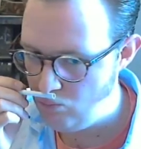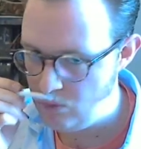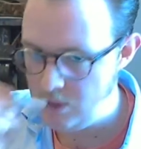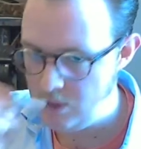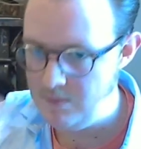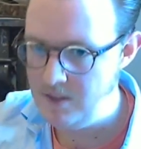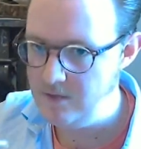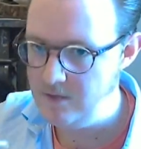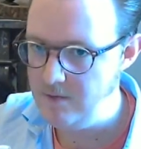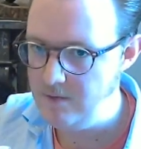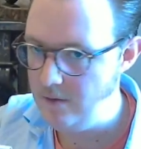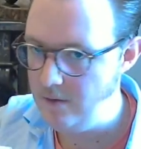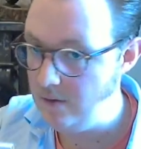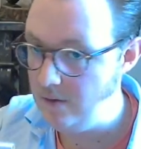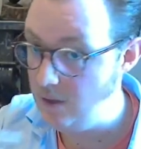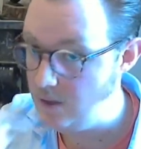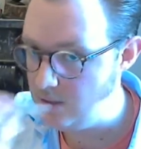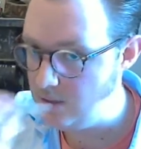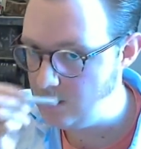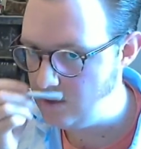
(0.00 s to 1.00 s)
Smells very
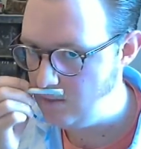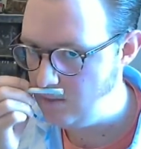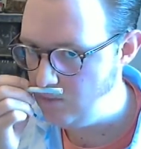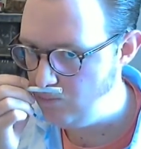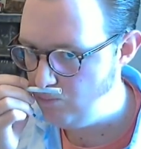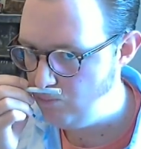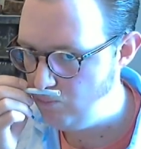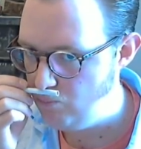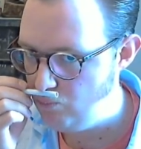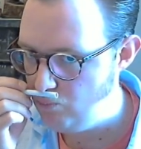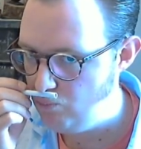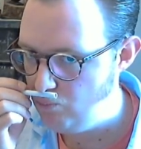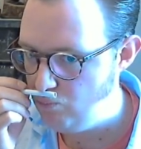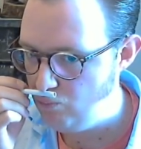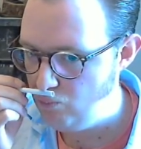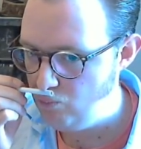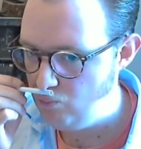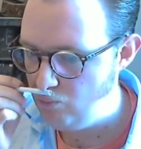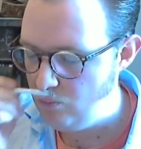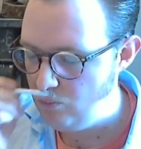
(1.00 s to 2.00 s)
nice.
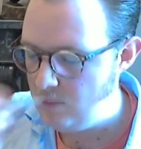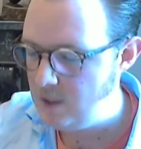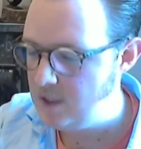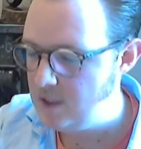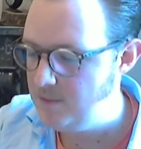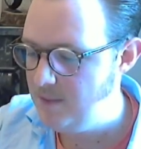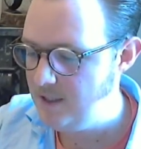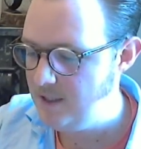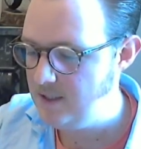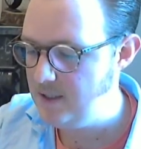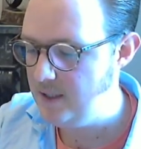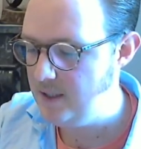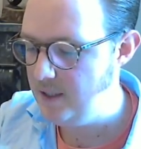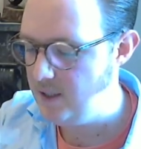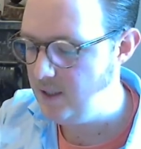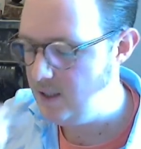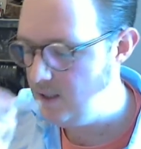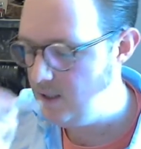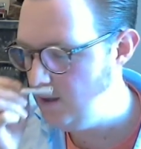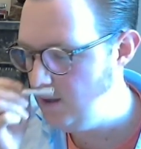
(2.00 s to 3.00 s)
Smells
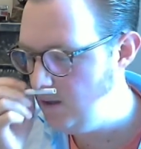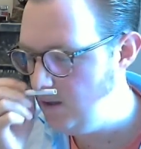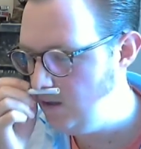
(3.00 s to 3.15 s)
like